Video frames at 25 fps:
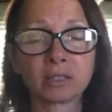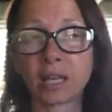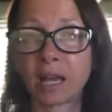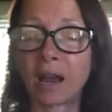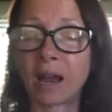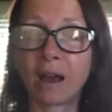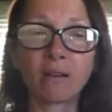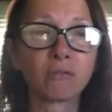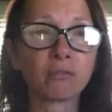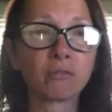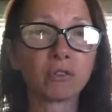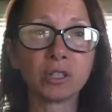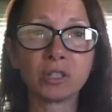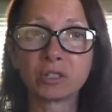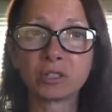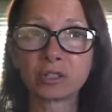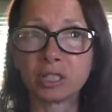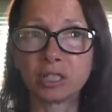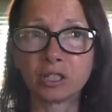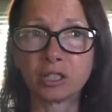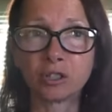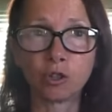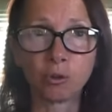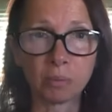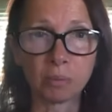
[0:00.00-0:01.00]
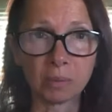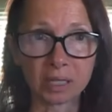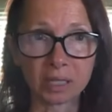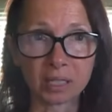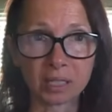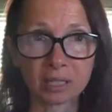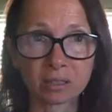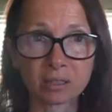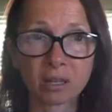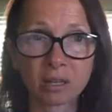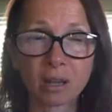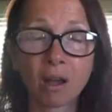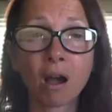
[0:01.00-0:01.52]
to every single
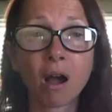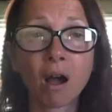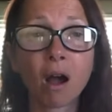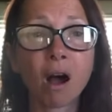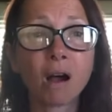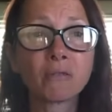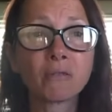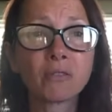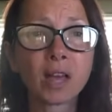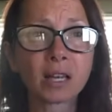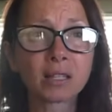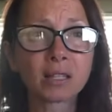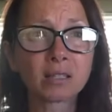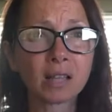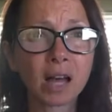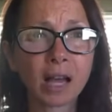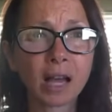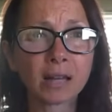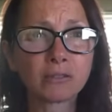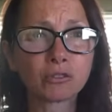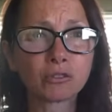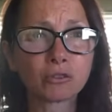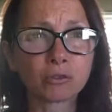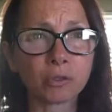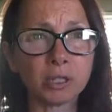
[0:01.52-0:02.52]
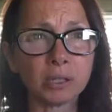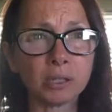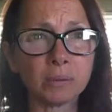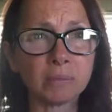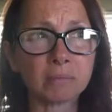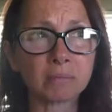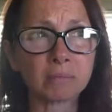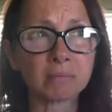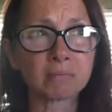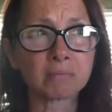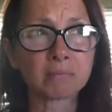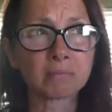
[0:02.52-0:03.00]
minute of that live stream.